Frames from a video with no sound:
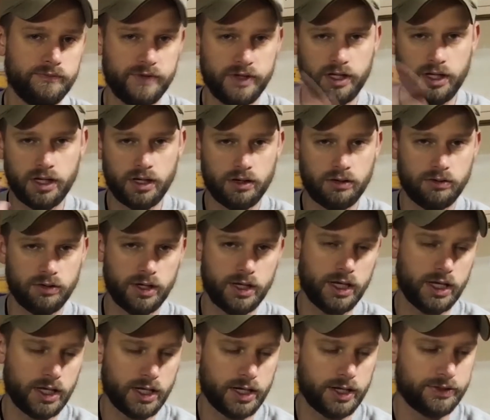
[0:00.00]
video,
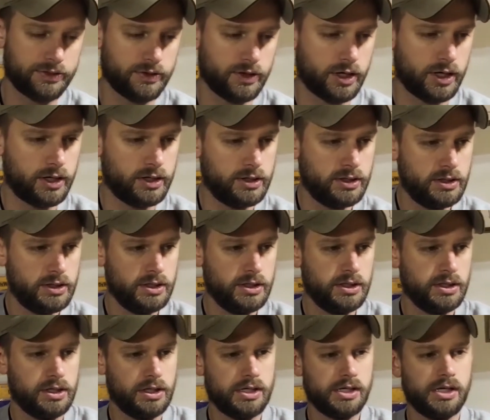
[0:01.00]
and I thought
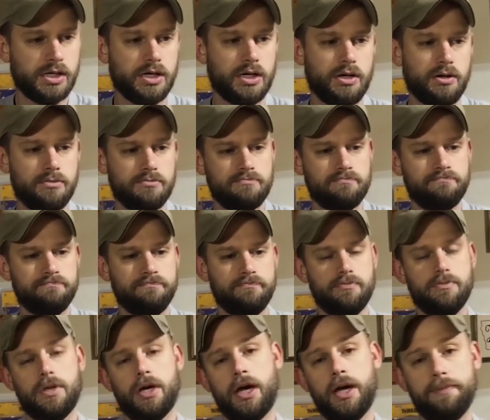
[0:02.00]
um,
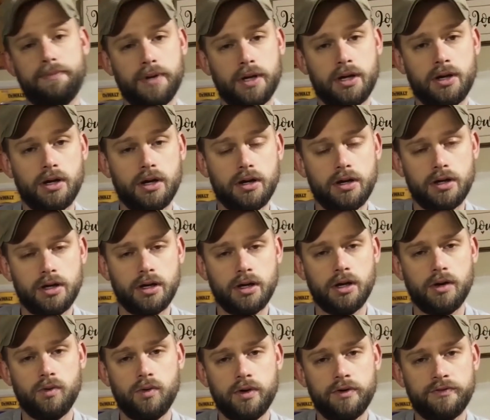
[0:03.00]
I'd pick uh,
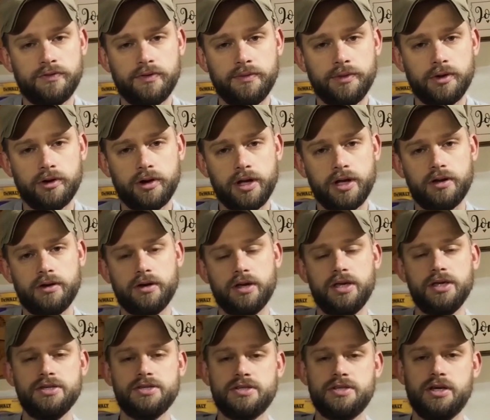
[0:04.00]
one from the
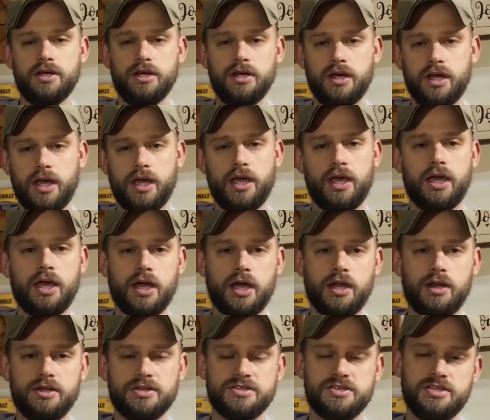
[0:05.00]
Reconquista
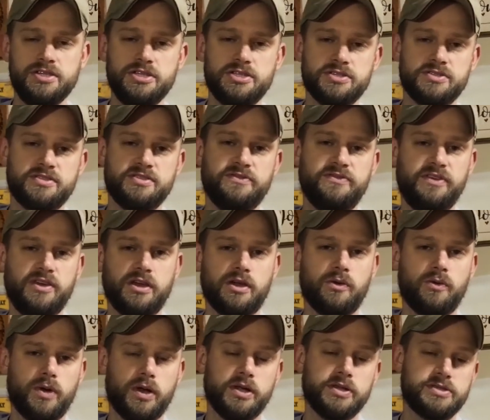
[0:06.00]
and the Siege of Sevilla.
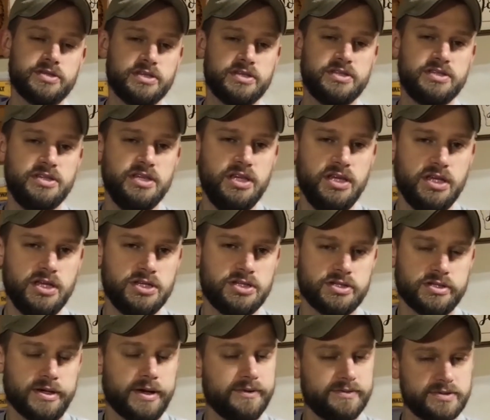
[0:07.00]
While it's a siege,
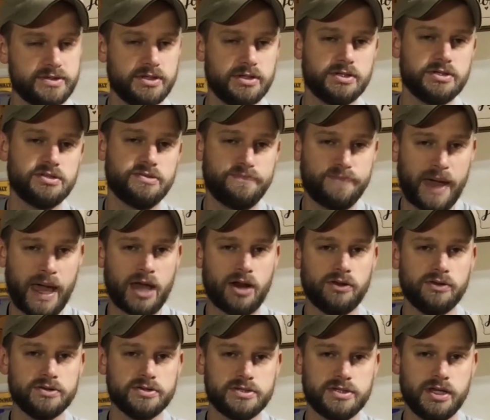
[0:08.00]
and obviously there's
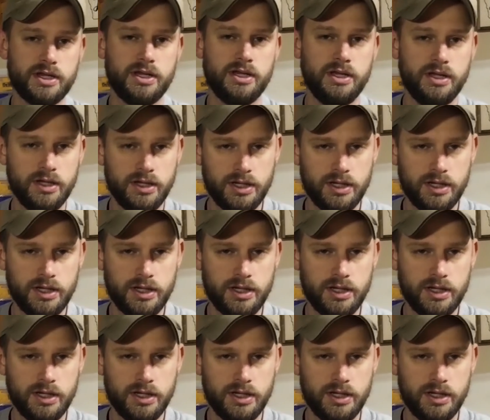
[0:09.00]
battles that